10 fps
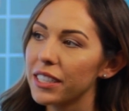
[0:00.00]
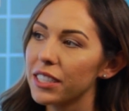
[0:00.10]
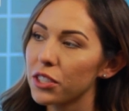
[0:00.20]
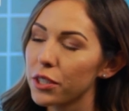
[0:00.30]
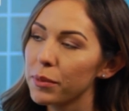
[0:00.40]

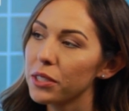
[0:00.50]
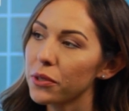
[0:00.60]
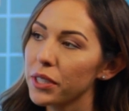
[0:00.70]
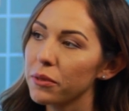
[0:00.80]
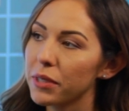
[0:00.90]

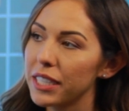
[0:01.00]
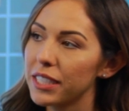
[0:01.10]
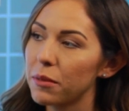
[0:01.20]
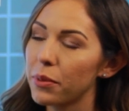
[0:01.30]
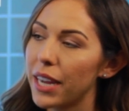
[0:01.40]
discriminatory
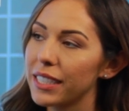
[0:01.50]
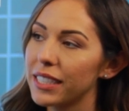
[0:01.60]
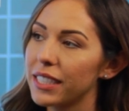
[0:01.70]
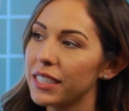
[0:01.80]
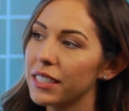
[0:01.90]
rates and
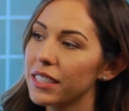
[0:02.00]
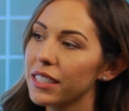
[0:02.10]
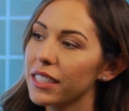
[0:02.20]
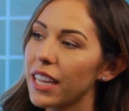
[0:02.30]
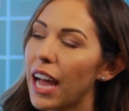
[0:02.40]
practices,
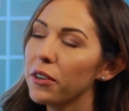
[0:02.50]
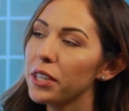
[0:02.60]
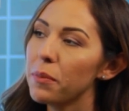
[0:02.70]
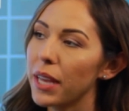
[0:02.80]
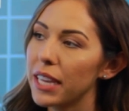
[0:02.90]
how
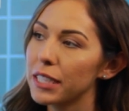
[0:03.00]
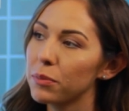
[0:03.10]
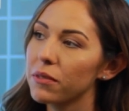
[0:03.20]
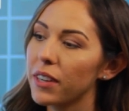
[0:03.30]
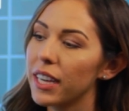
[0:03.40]
can
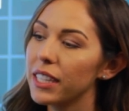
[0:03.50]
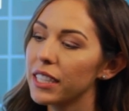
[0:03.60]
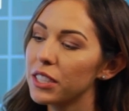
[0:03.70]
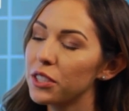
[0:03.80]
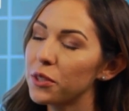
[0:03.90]
P.A.C.E provide the
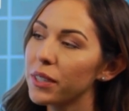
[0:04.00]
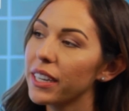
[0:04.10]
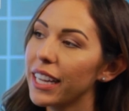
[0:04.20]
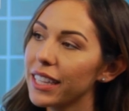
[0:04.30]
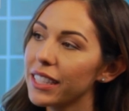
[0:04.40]

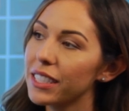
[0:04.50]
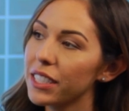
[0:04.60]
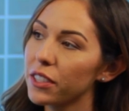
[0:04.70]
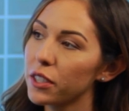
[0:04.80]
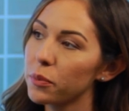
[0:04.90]
consumer and the
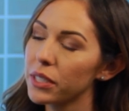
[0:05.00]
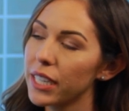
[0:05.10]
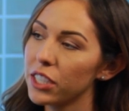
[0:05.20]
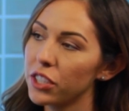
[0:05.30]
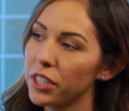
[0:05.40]
dealer
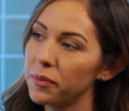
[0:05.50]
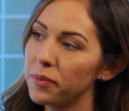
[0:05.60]
protection?